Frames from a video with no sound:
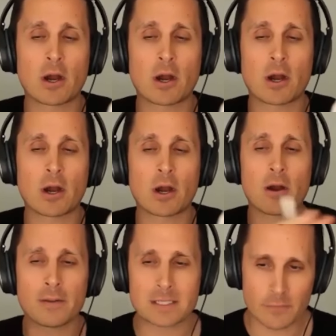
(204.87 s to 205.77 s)
regardless of
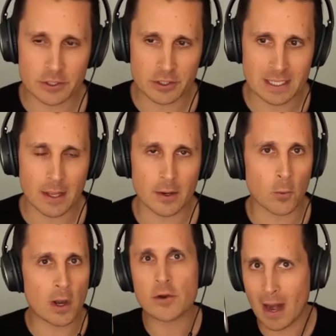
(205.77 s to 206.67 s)
what you're selling,
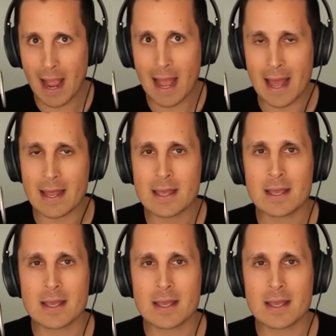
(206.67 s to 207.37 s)
wherever you're at,